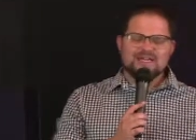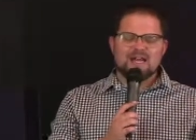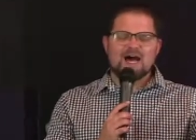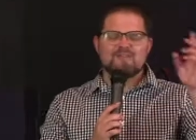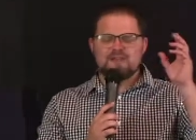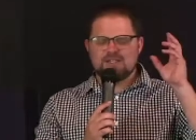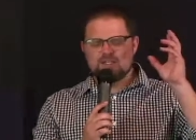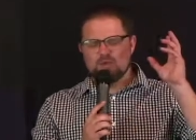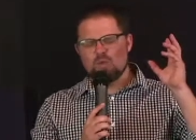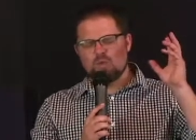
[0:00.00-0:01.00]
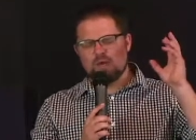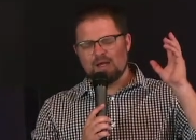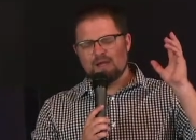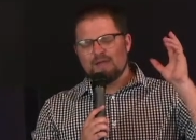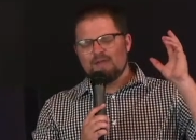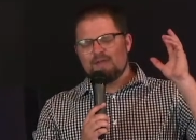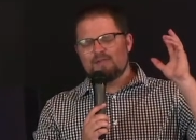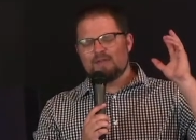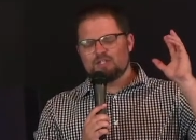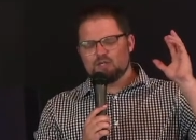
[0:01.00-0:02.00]
God,
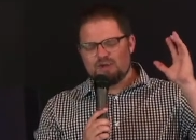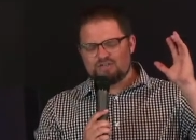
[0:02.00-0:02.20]
that you have